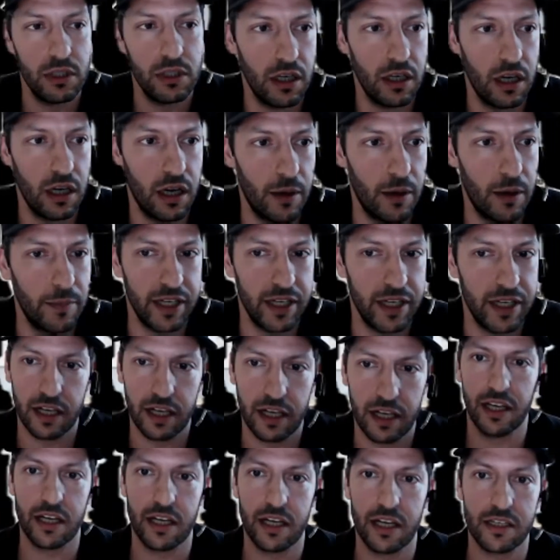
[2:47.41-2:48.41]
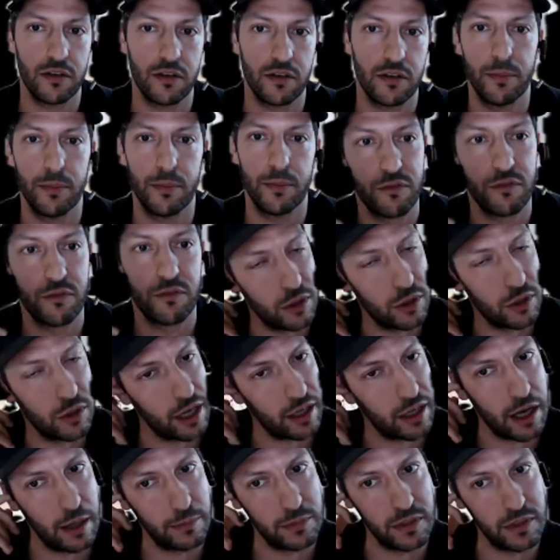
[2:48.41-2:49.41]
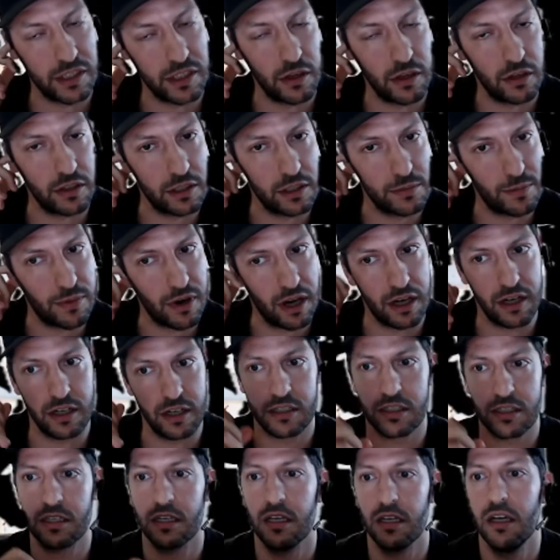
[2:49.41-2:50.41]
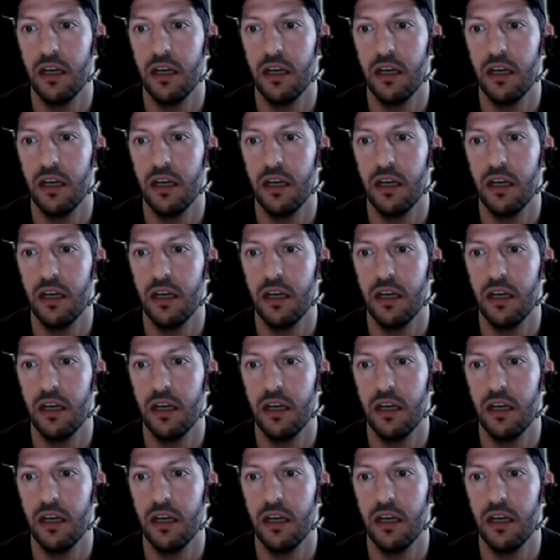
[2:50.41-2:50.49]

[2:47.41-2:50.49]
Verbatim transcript: Um, and again, you guys can go to buildforce dot com to see all these products.